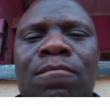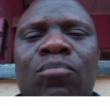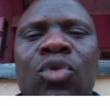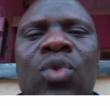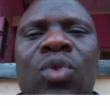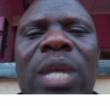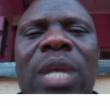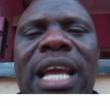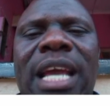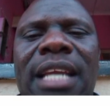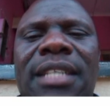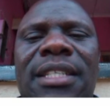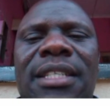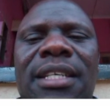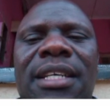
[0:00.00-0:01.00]

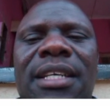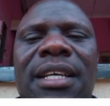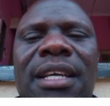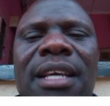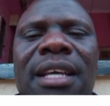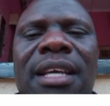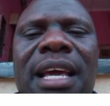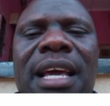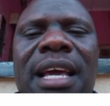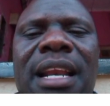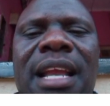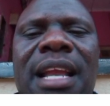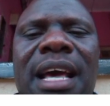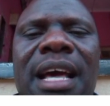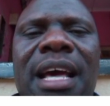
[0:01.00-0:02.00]
tonight, and
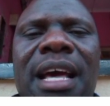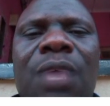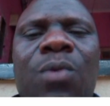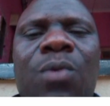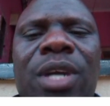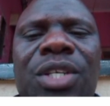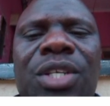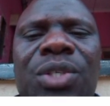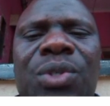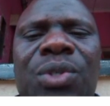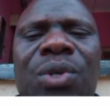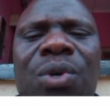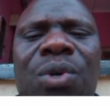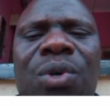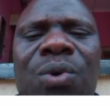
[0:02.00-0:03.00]
I want you to
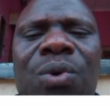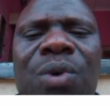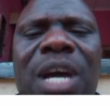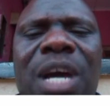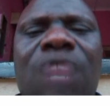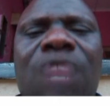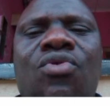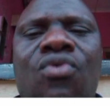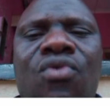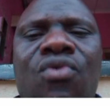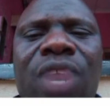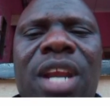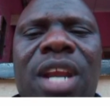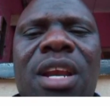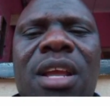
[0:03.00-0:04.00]
go and
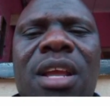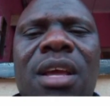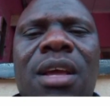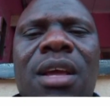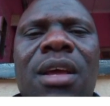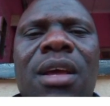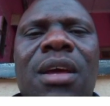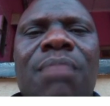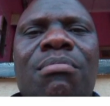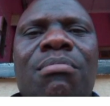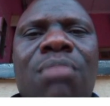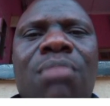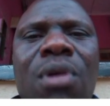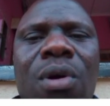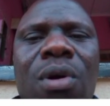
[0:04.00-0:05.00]
read
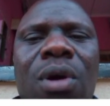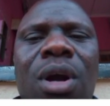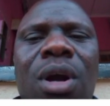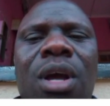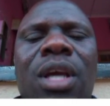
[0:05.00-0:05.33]
more